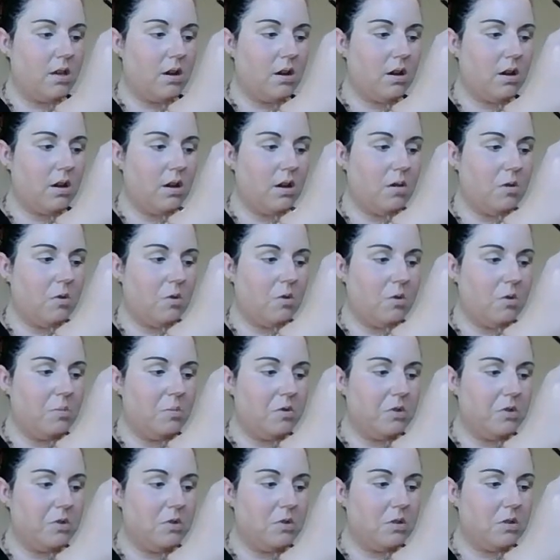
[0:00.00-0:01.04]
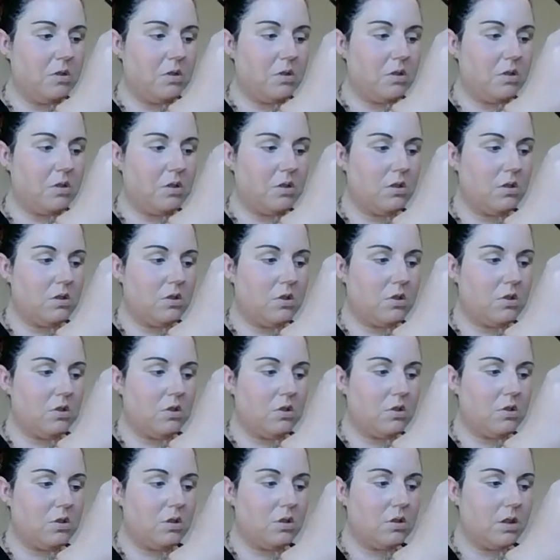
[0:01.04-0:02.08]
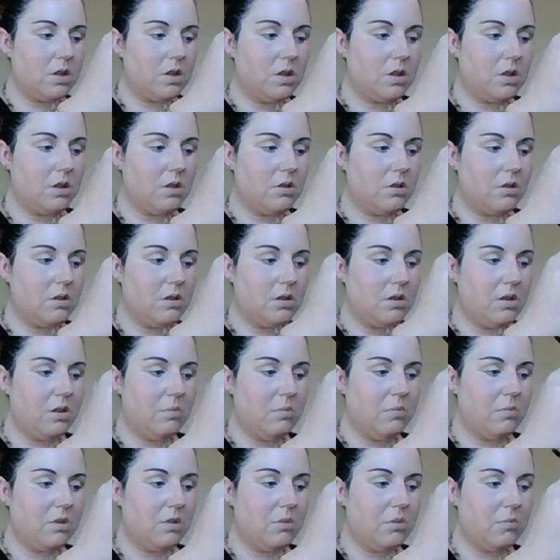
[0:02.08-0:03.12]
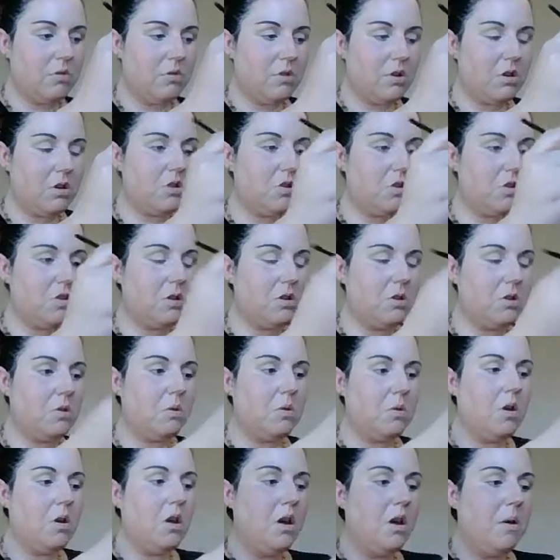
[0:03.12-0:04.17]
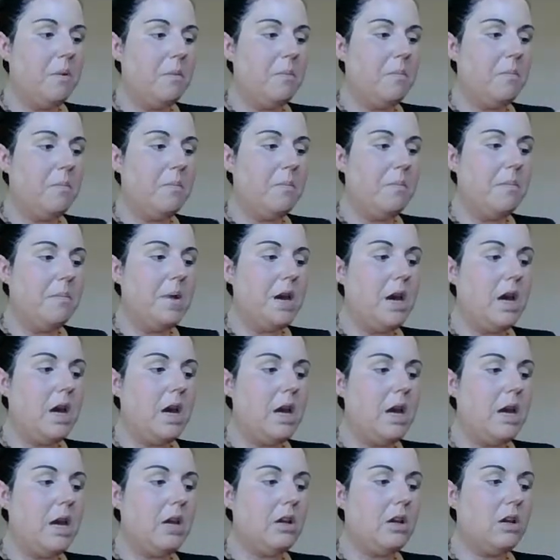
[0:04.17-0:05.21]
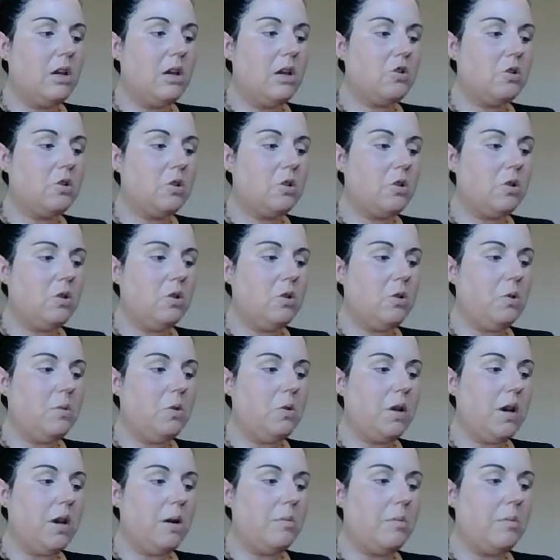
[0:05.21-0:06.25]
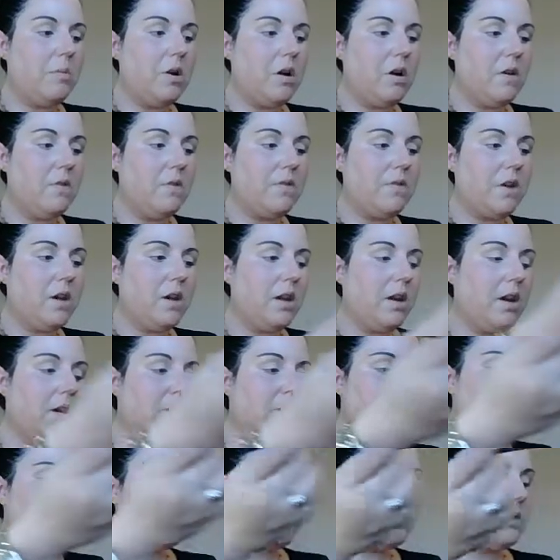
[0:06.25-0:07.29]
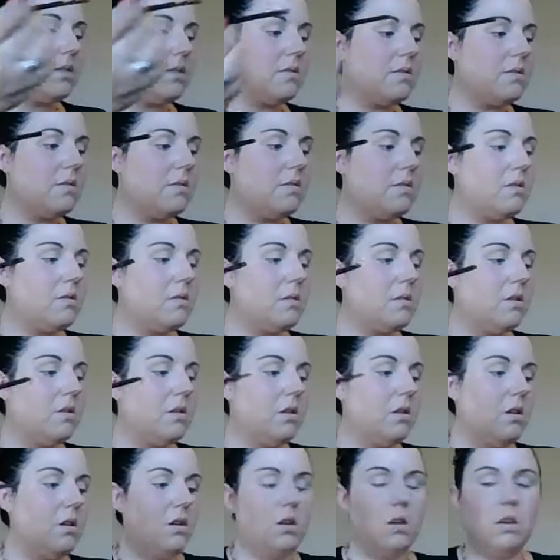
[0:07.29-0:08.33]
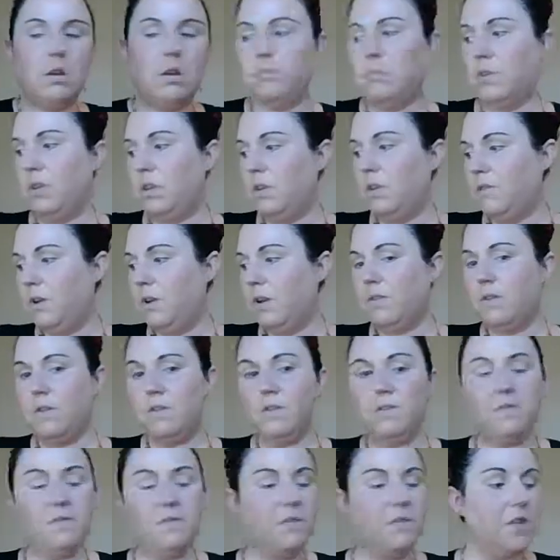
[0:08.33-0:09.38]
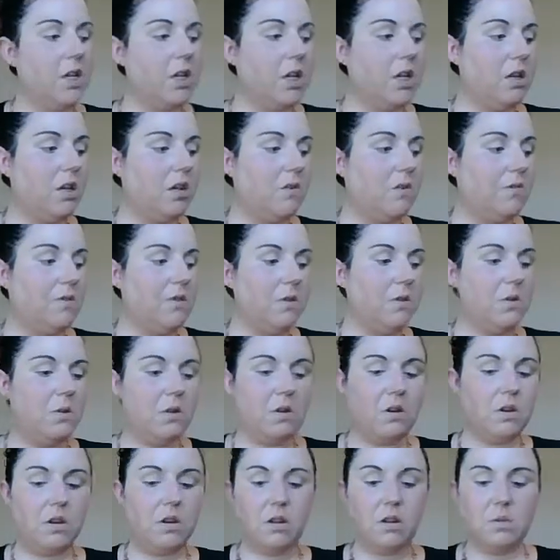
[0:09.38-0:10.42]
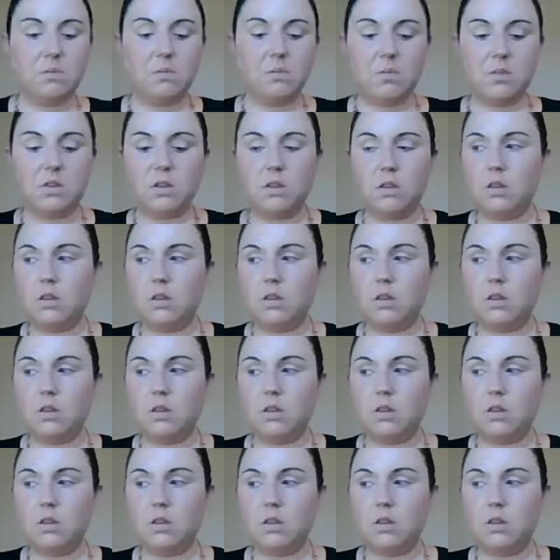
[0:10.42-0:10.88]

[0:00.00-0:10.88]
Kind of almost just like on the tip of the brush too. Make sure you tap off that excess. I mean, if you have to flick it a few times,